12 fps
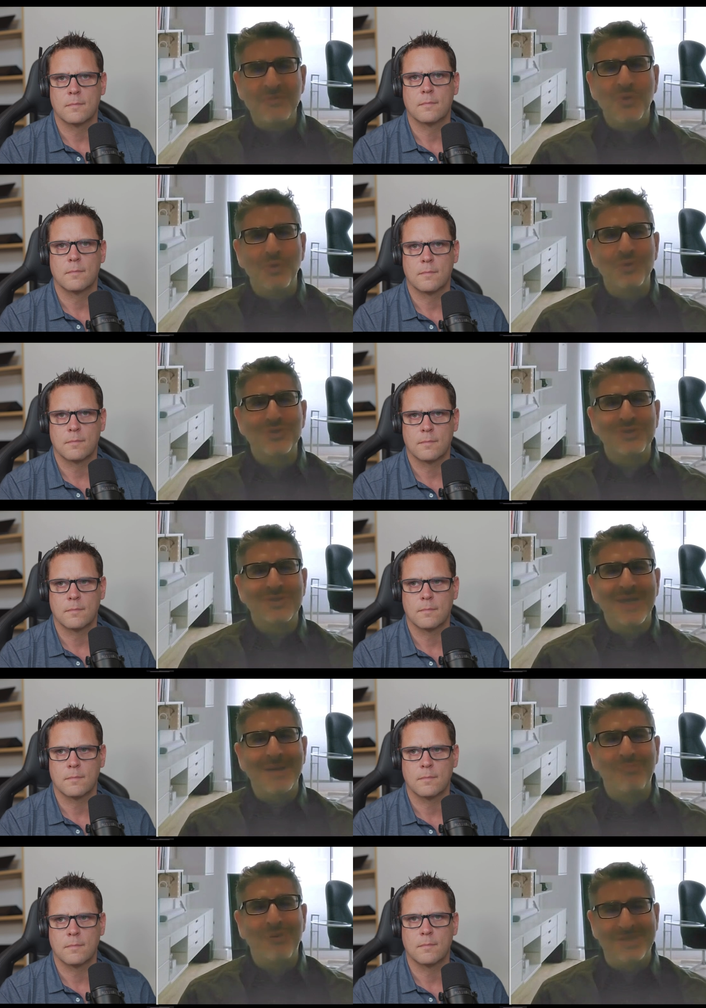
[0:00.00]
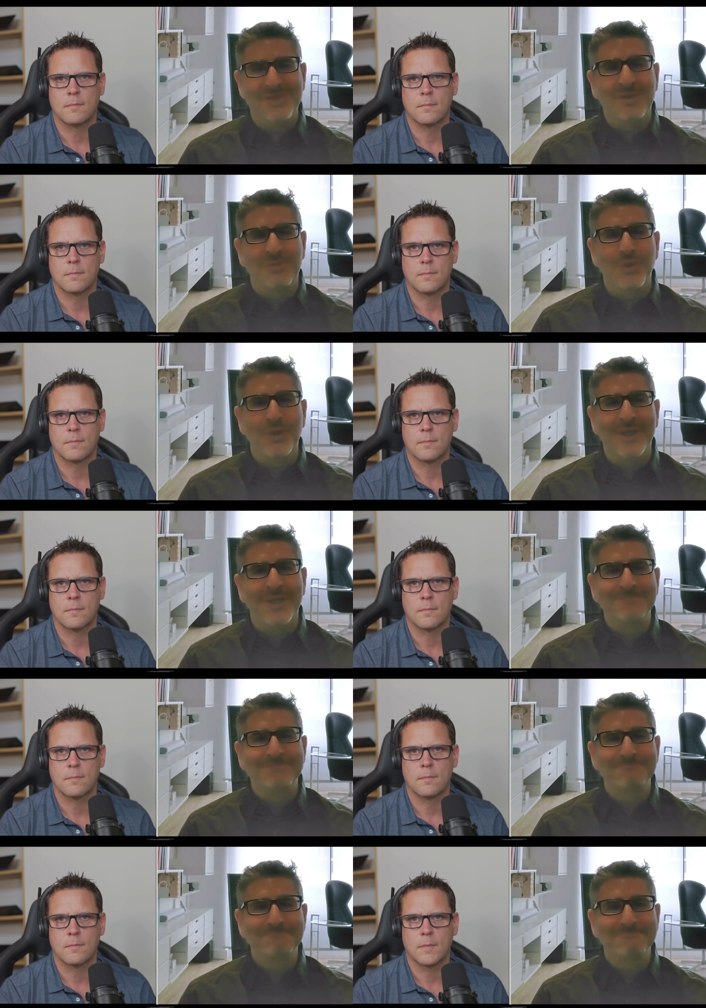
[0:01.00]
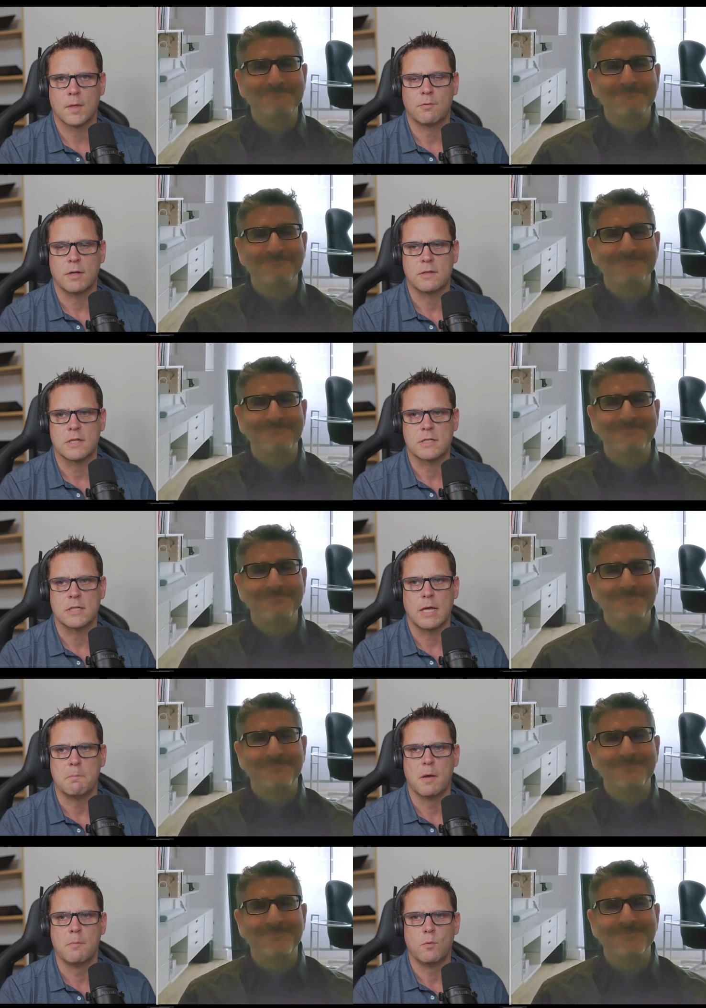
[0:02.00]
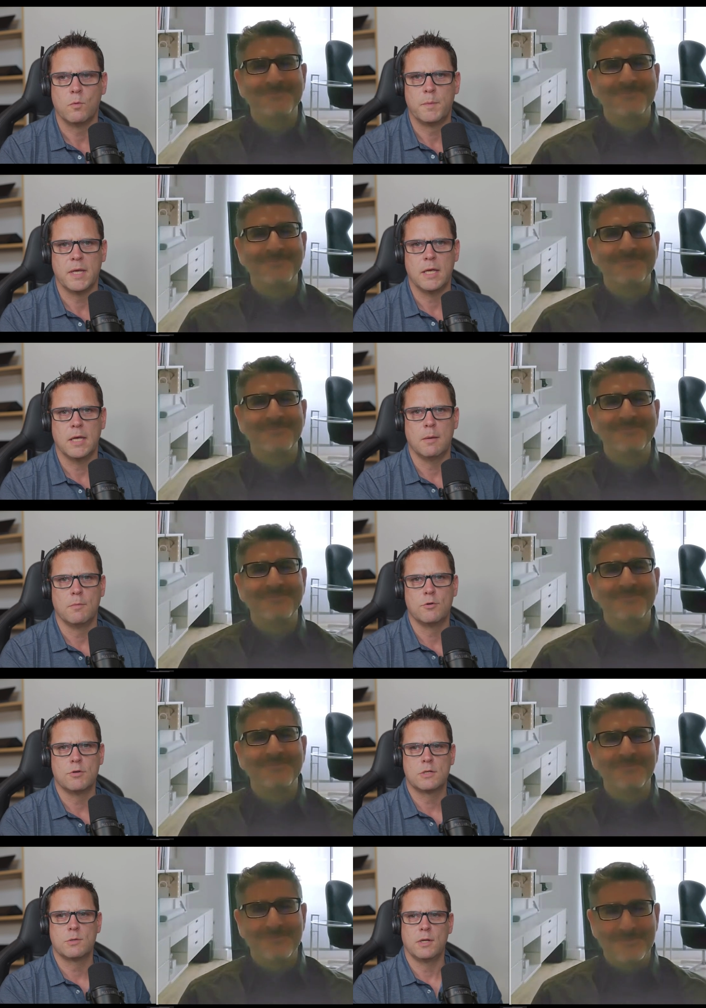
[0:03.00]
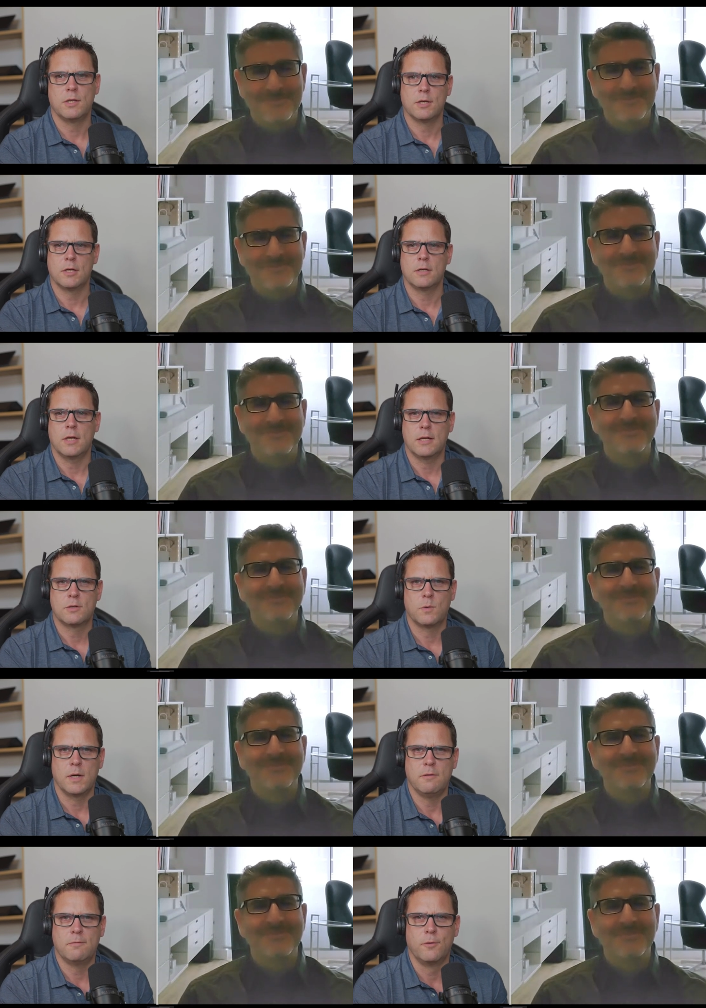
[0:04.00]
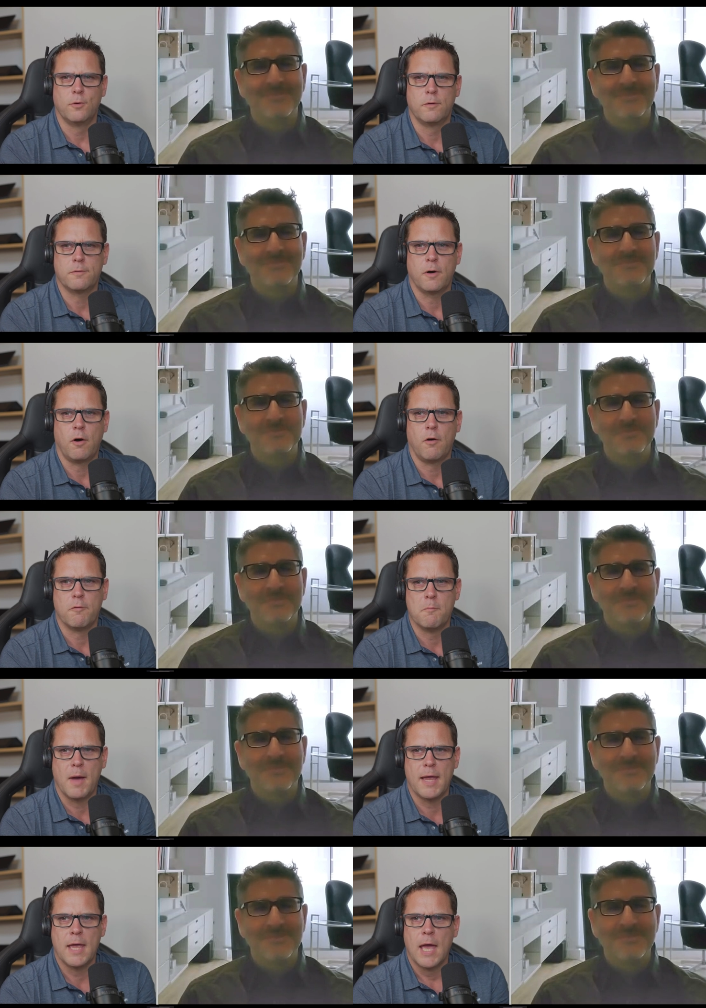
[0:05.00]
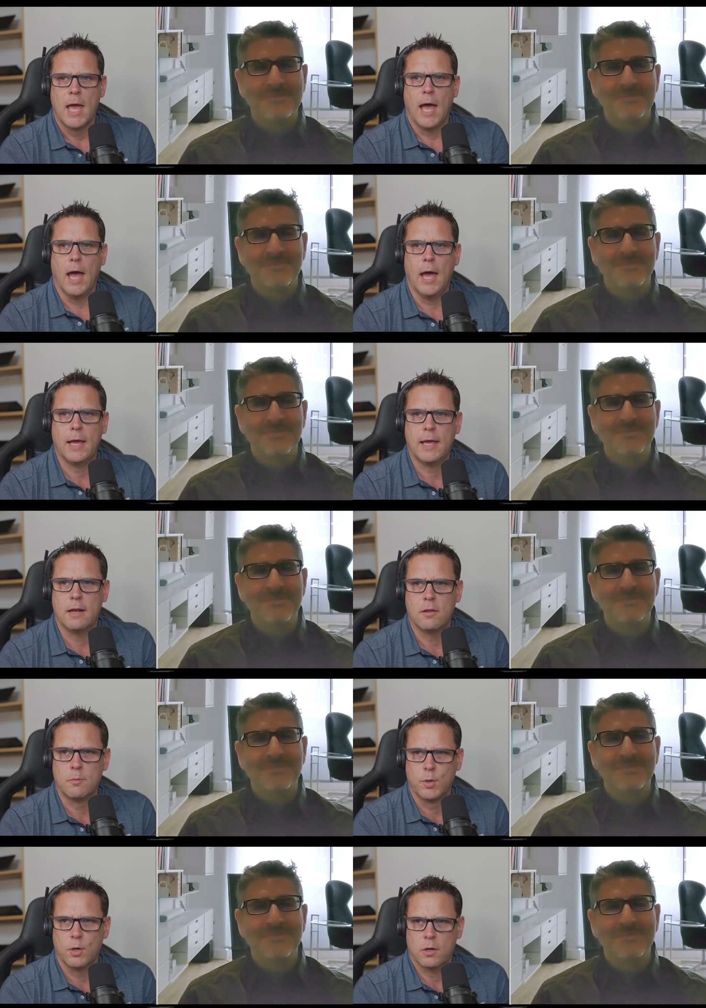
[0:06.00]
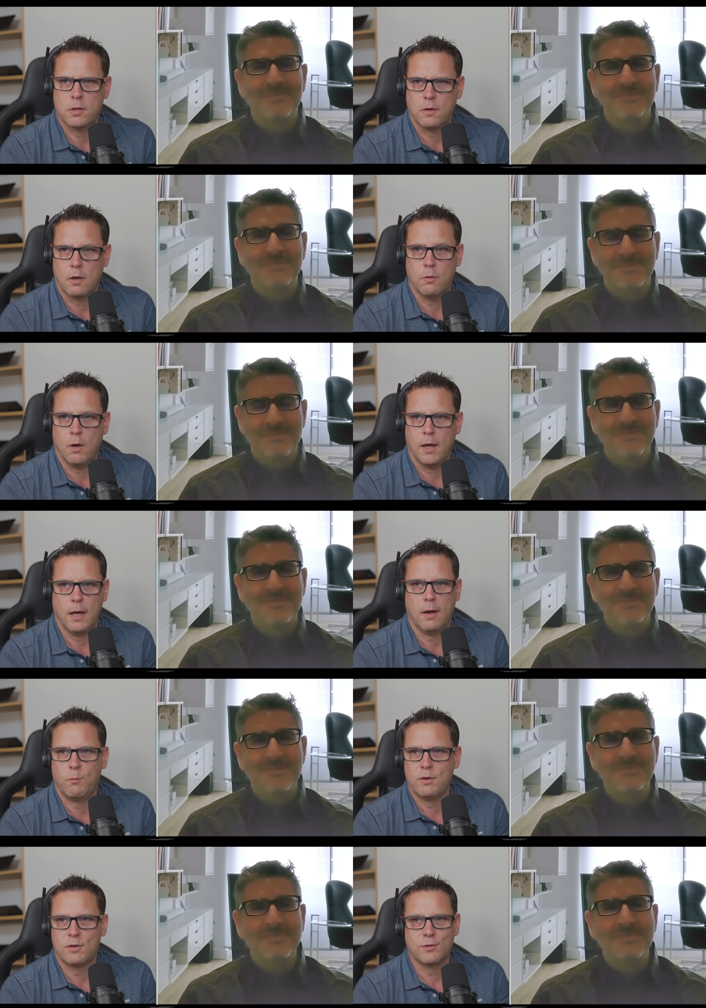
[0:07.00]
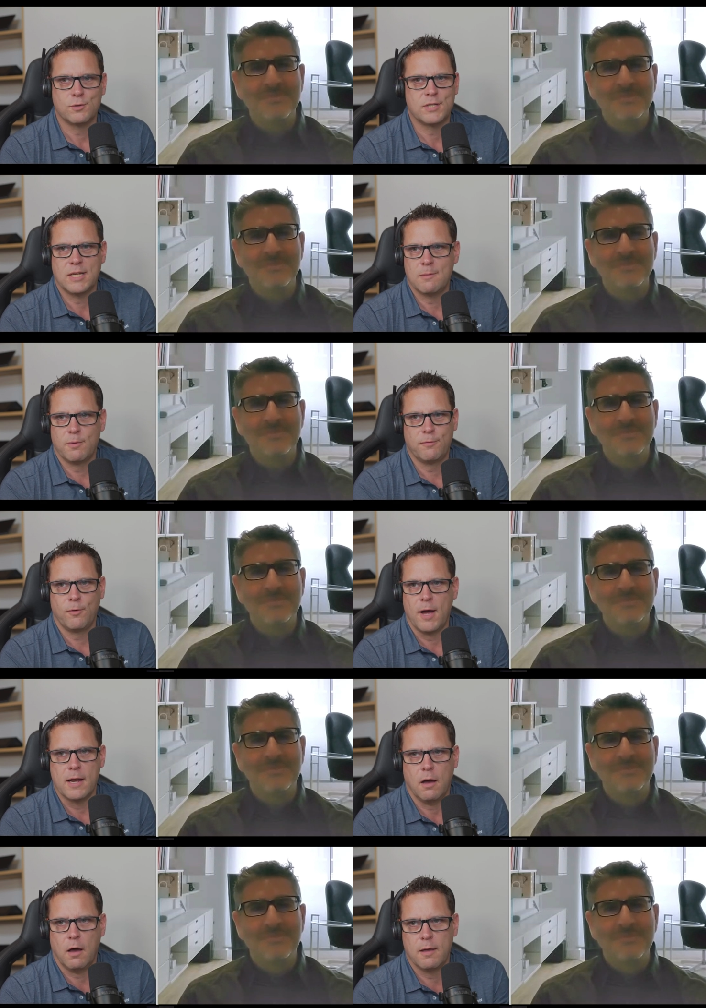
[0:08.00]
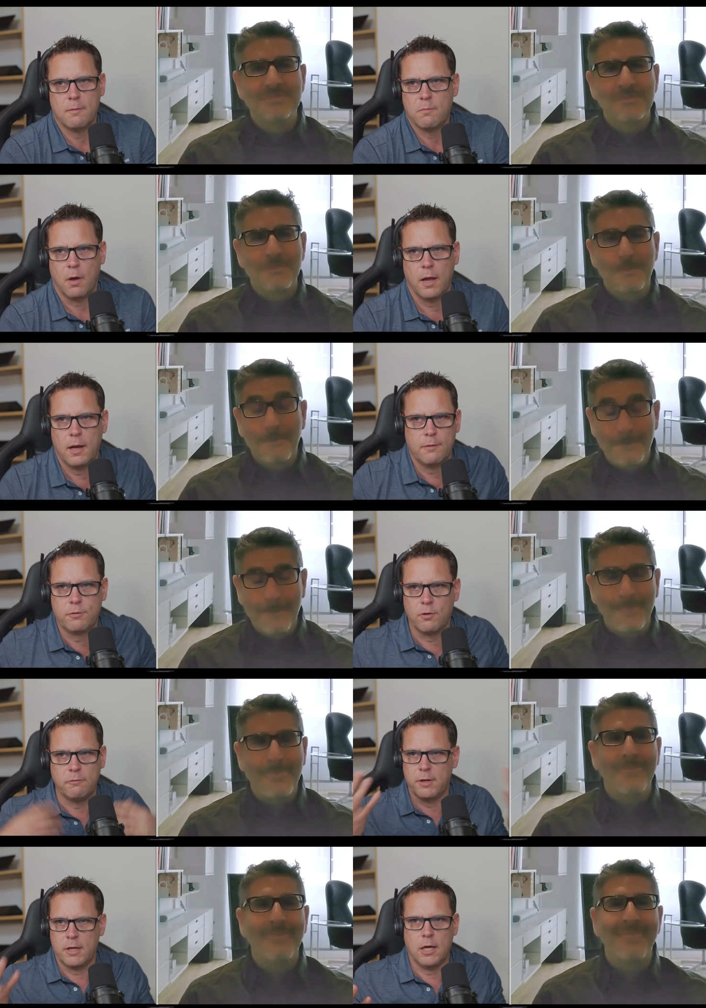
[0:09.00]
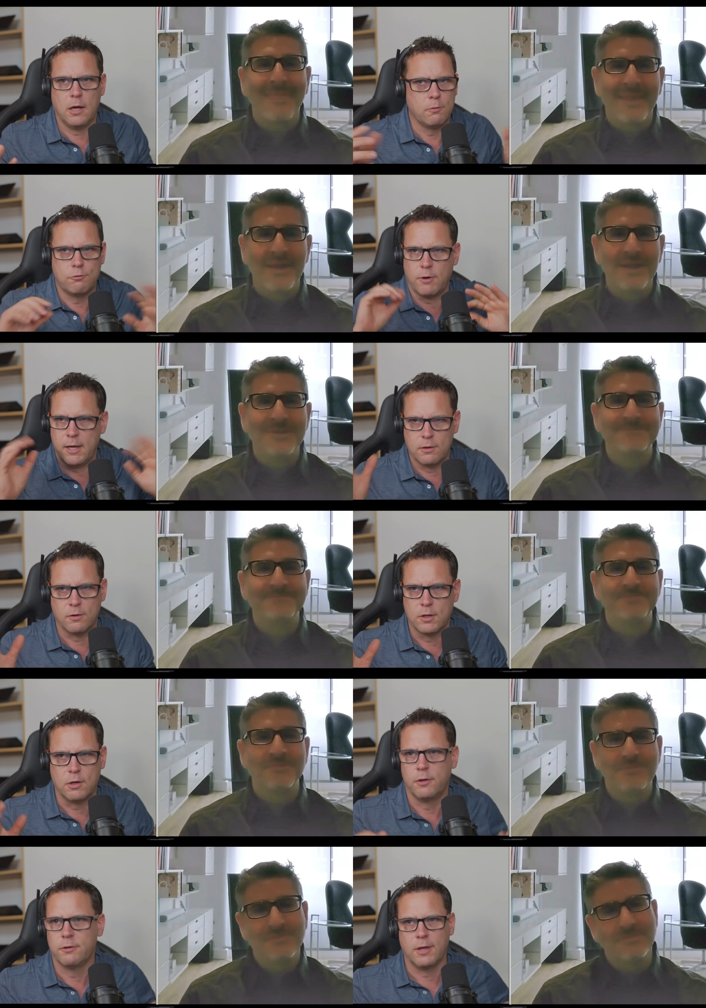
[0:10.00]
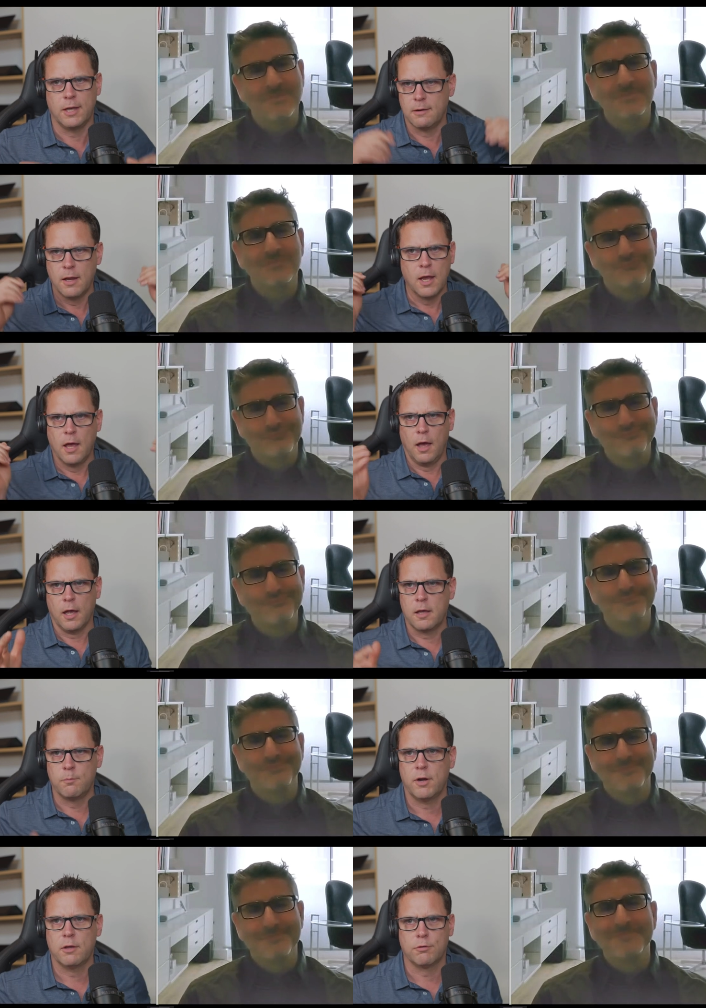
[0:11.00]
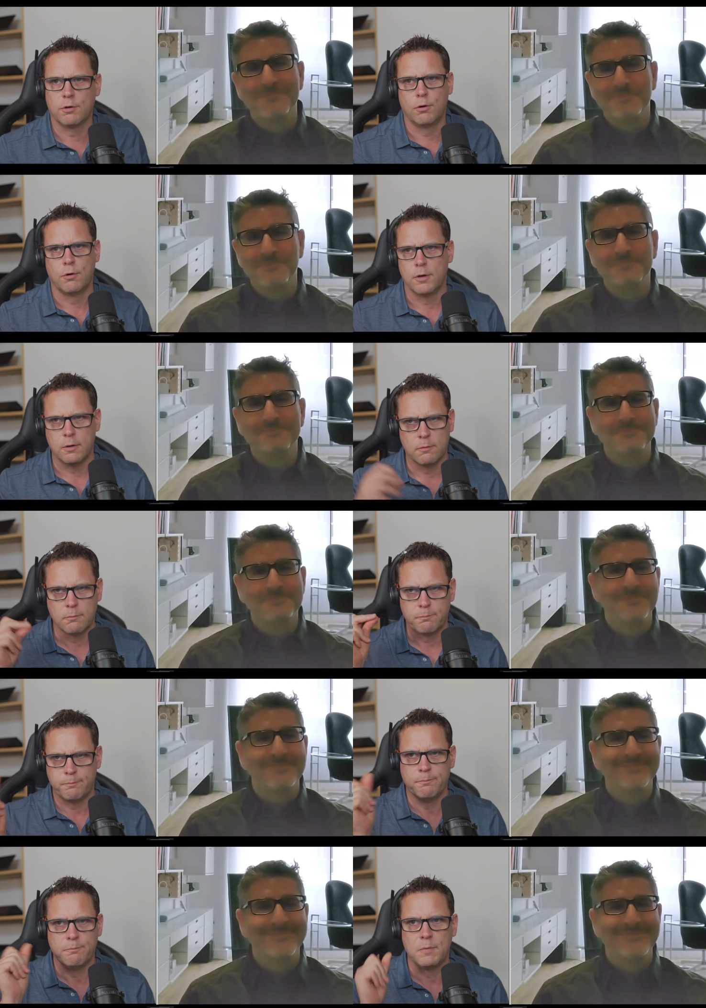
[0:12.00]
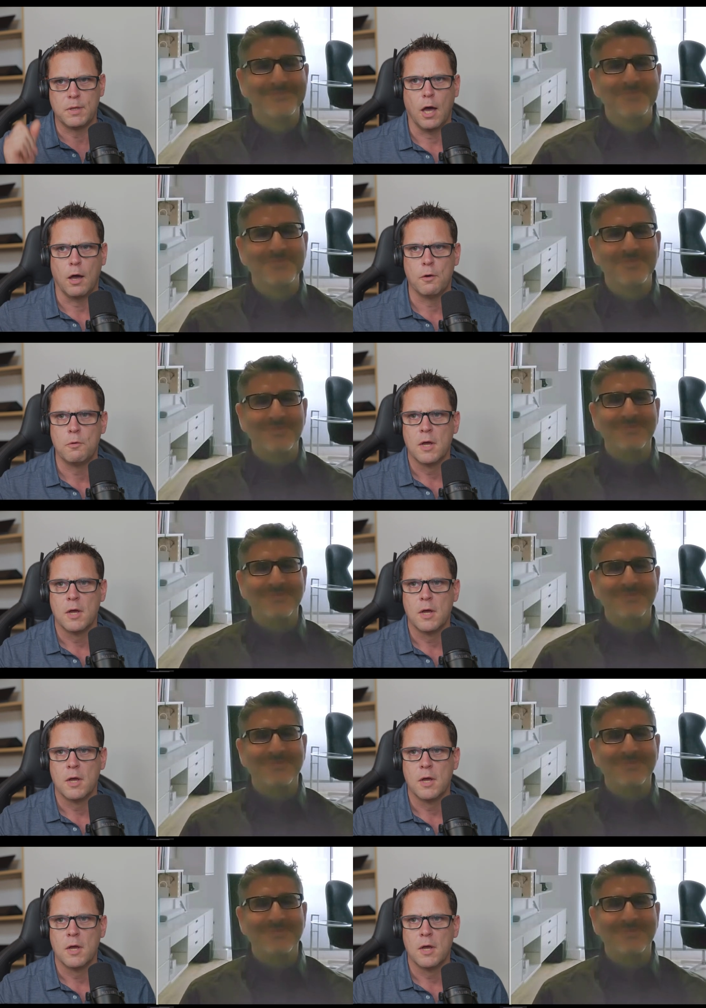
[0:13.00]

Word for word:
Speaker 1: of course, uh, practice
Speaker 2: on working. Fantastic. That moment will be in Madrid, twenty-third and twenty-fourth of May. Uh, again, the book. So uh, we talked again beforehand. I, I love doing video, great at doing content. I can press record and go.